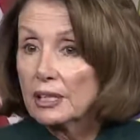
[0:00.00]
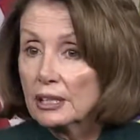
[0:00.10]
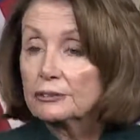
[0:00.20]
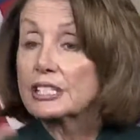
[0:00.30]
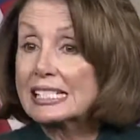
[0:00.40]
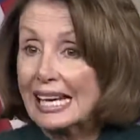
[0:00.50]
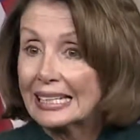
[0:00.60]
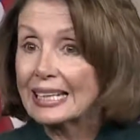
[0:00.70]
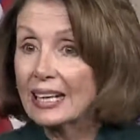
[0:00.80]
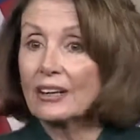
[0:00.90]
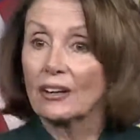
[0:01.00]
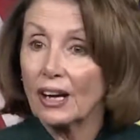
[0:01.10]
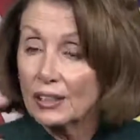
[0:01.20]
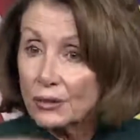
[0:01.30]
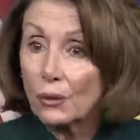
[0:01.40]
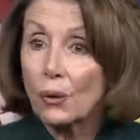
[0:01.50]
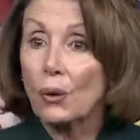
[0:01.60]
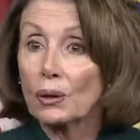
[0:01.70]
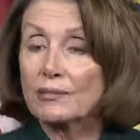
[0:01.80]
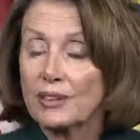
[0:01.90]
for daycare under
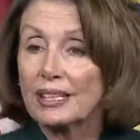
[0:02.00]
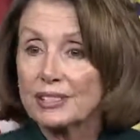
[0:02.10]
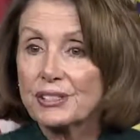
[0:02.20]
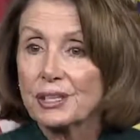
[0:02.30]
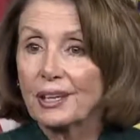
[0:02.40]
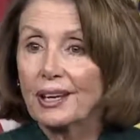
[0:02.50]
all of this.